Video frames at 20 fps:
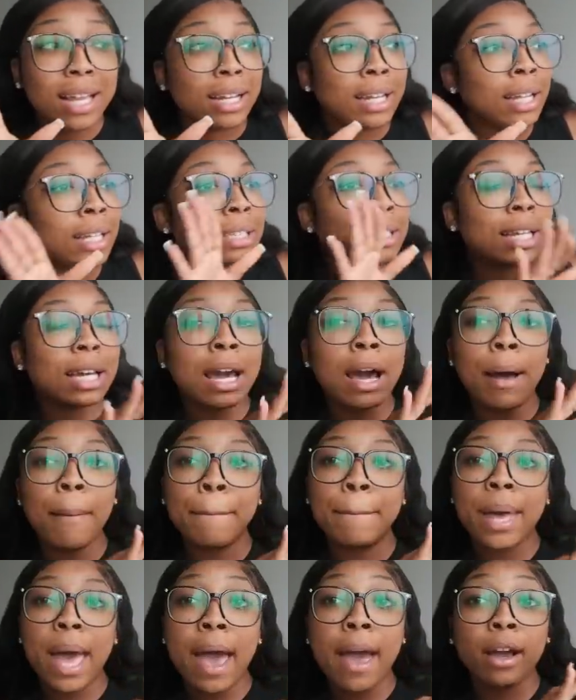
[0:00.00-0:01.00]
then to
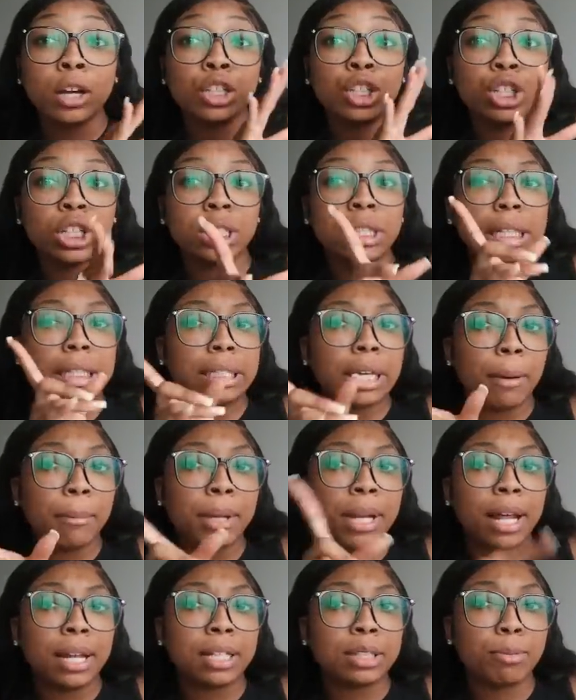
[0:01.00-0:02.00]
come back just to tell
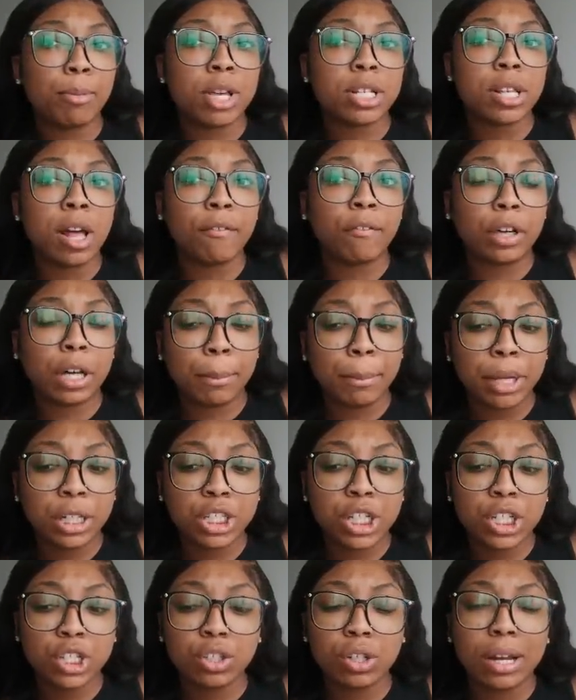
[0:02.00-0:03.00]
me that it's based off the commission.